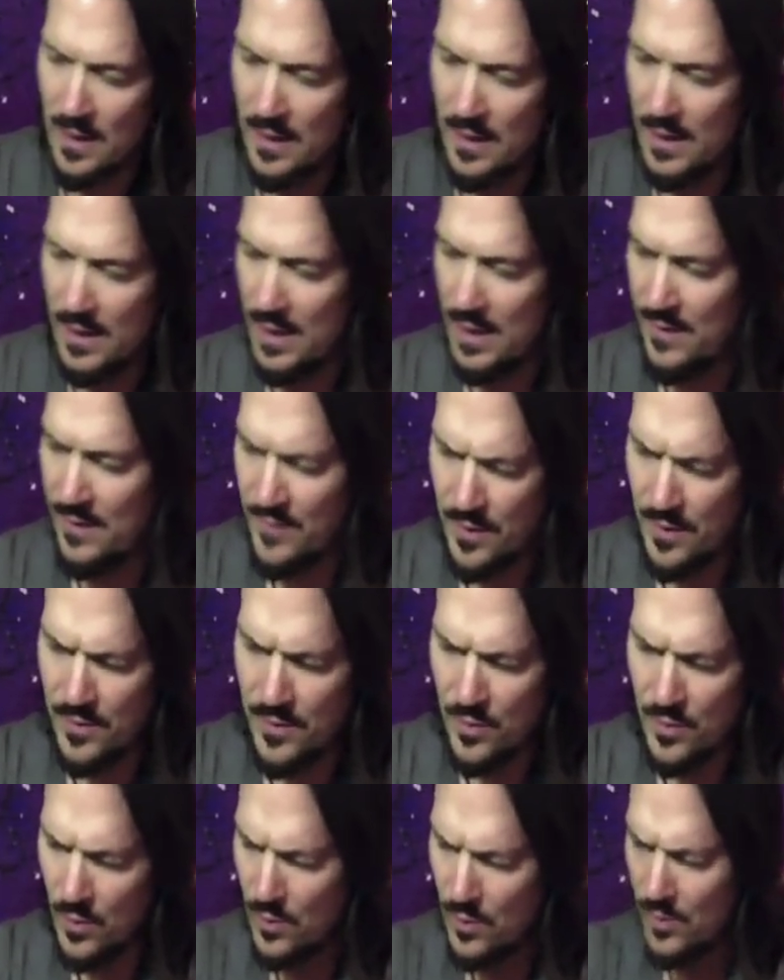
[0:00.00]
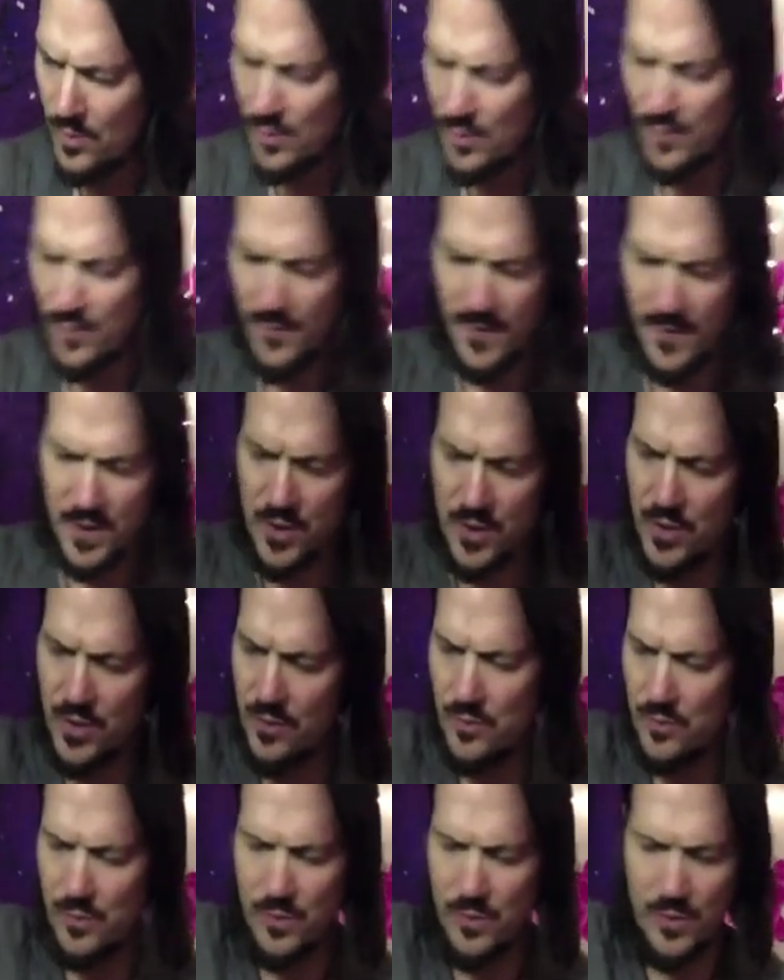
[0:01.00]
Even your
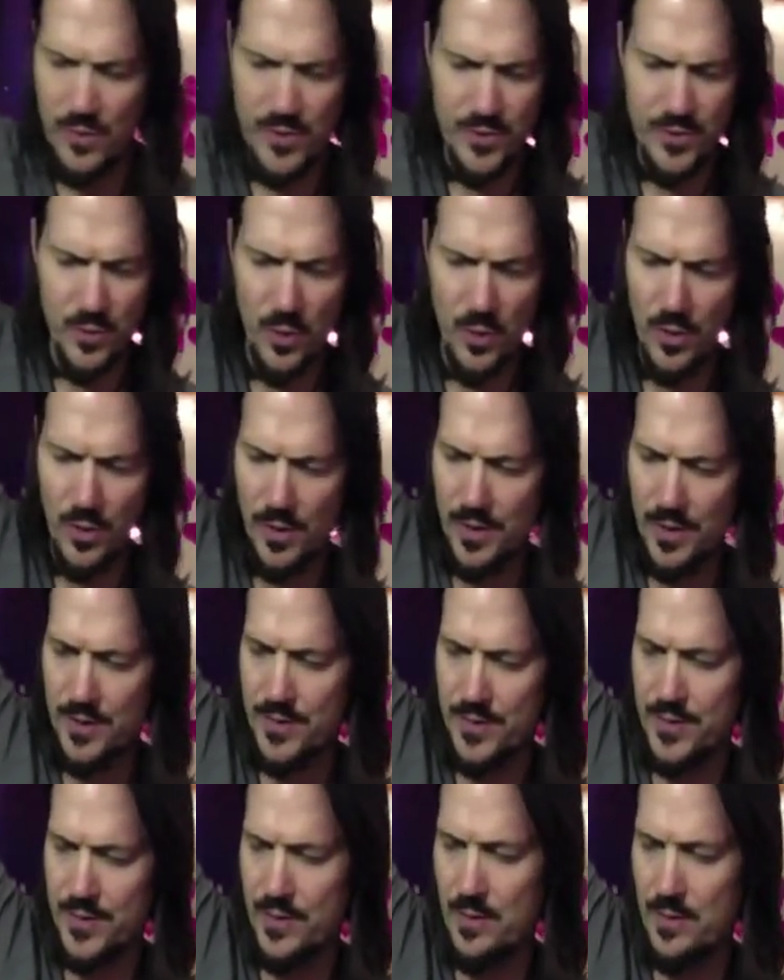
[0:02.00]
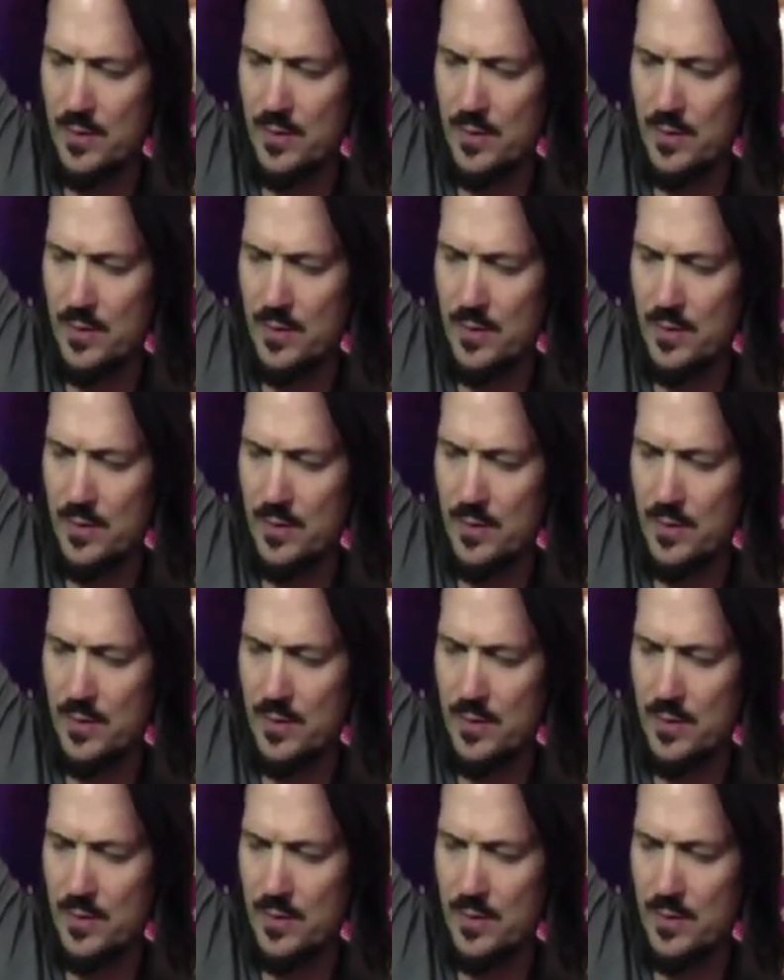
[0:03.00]
fictional stories,